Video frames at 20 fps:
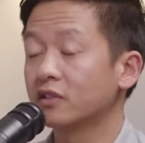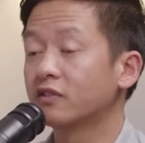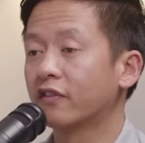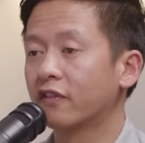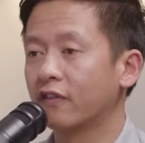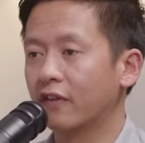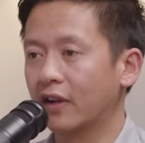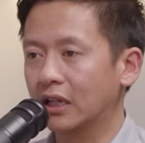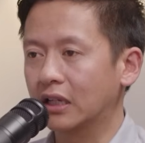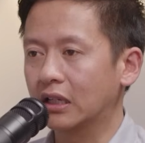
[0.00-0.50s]
for
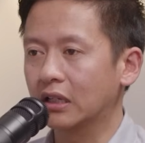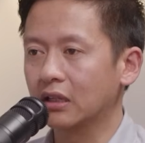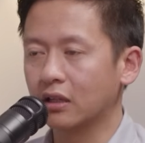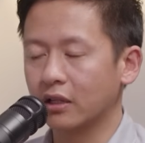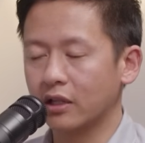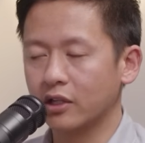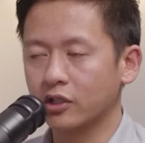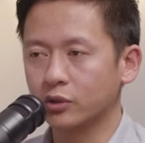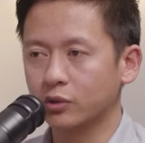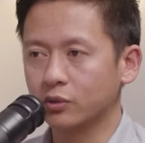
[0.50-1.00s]
flagging
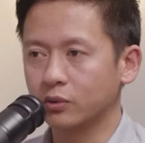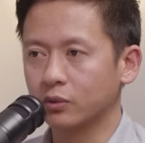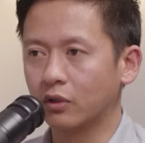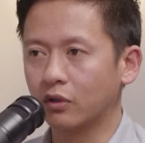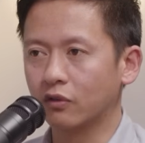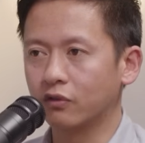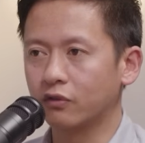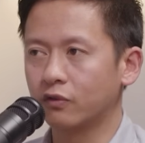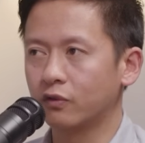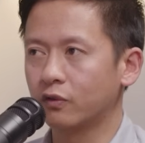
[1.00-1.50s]
the issue
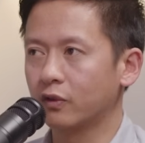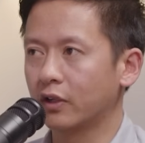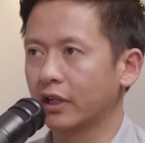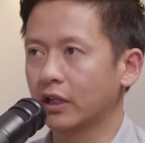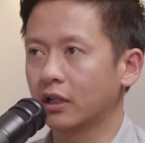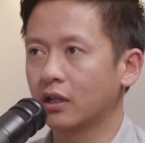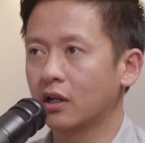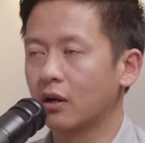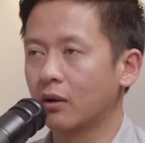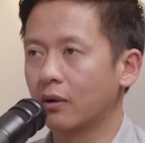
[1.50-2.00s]
of
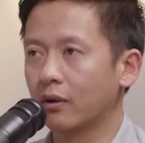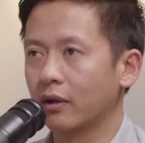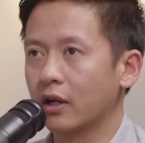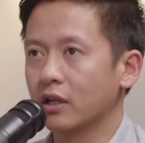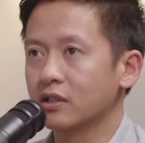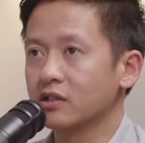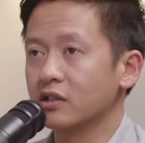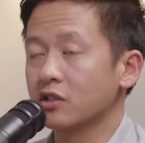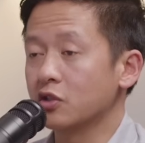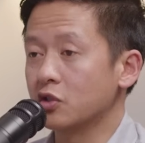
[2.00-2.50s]
like how,
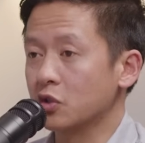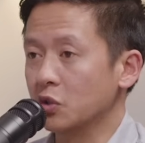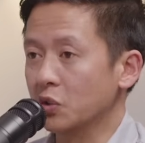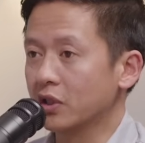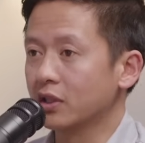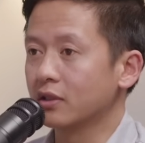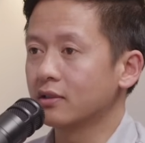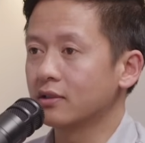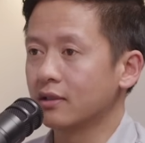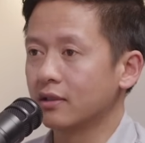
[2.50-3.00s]
as a
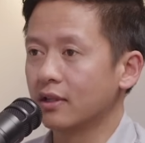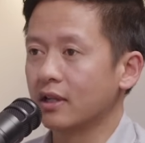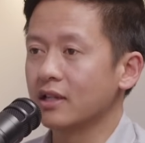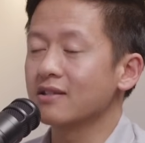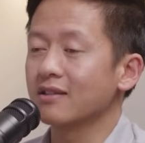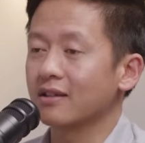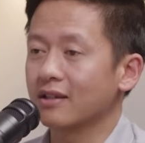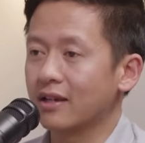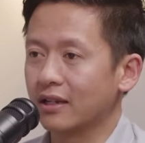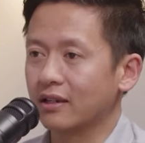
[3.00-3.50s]
student and
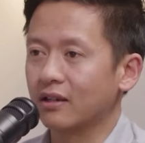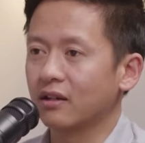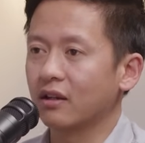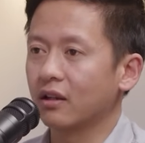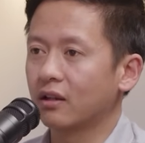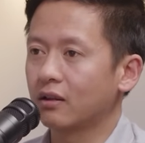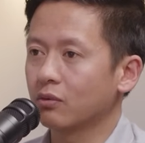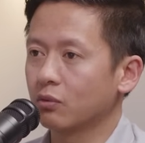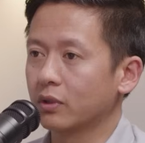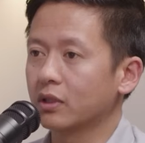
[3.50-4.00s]
as a
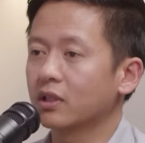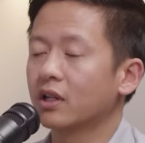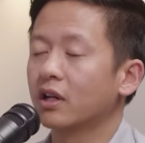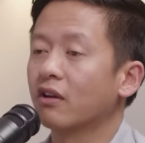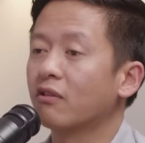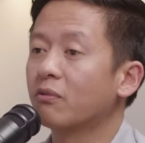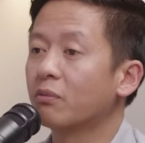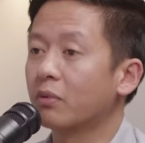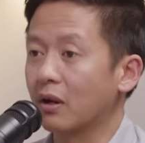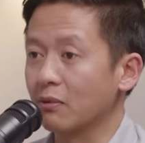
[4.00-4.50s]
candidate, what kind
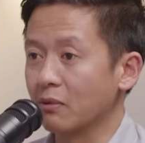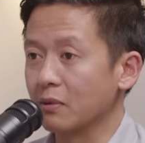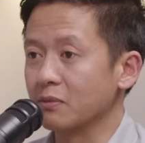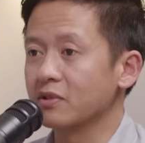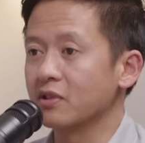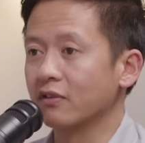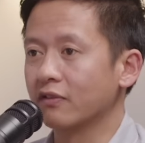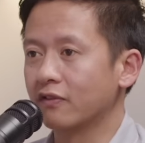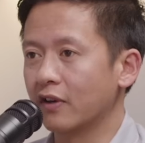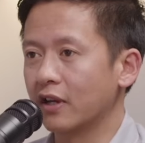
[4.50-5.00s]
of
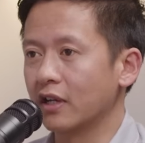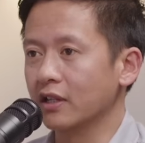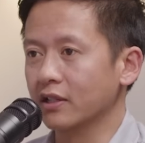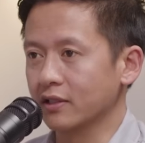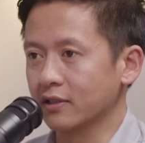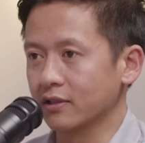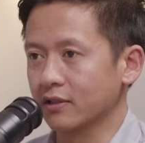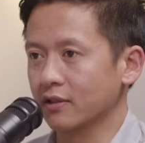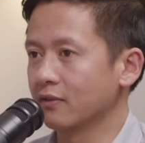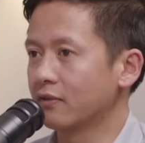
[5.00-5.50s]
problems you
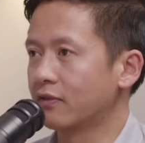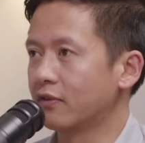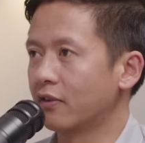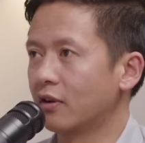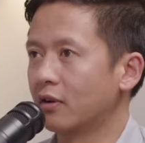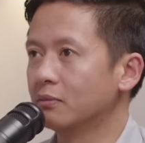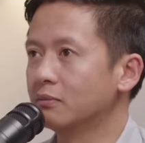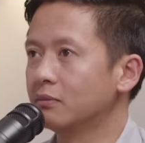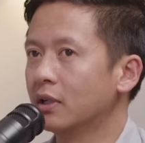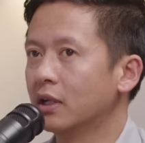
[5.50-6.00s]
faced
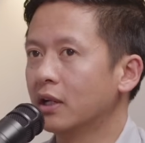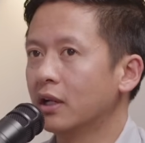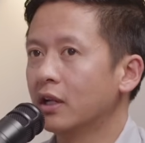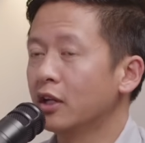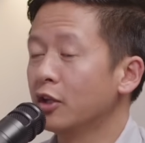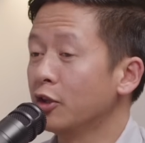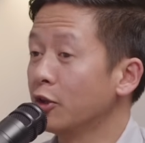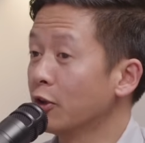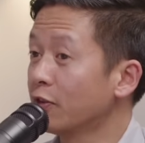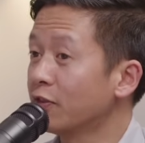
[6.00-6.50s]
from,
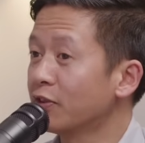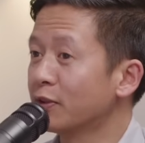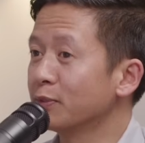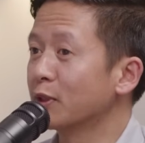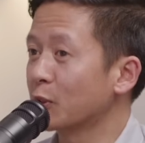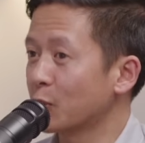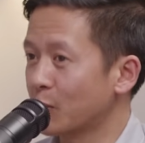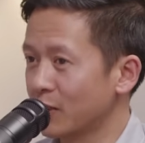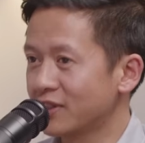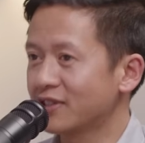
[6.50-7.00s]
not from
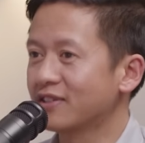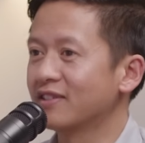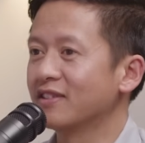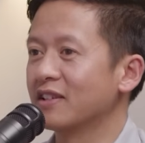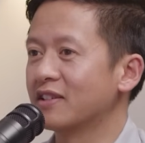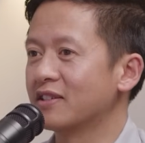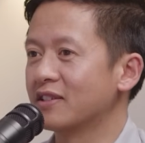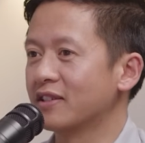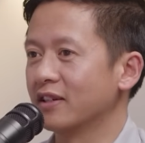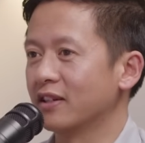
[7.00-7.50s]
the question
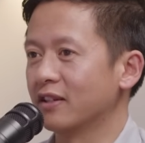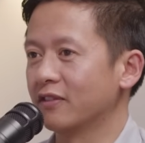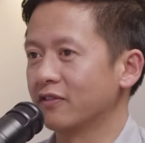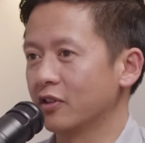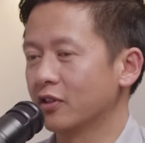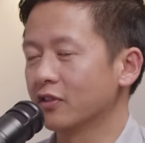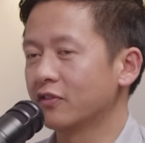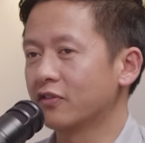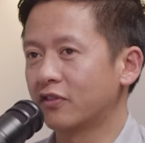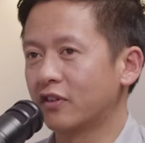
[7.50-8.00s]
itself,
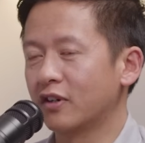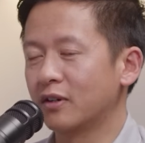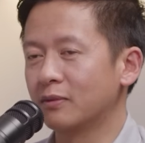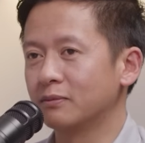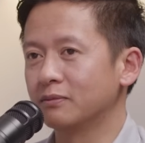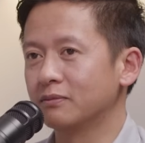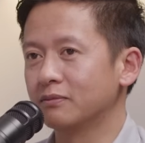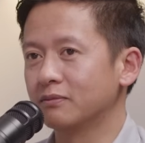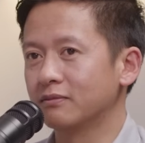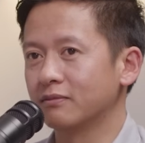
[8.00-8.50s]
not
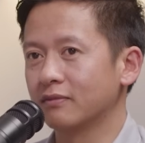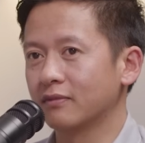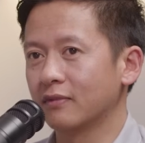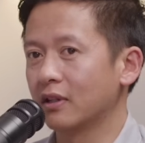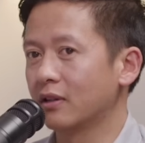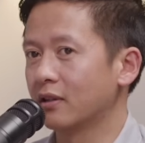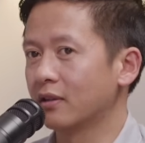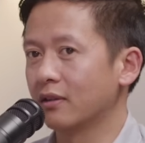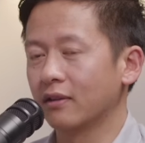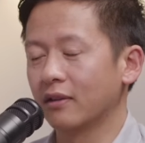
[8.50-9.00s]
from
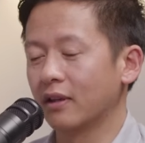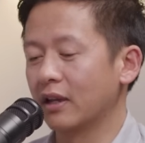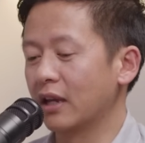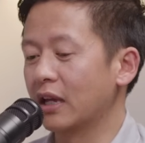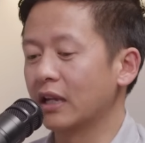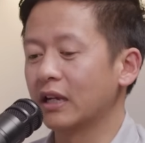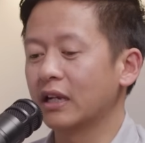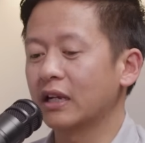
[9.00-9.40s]
any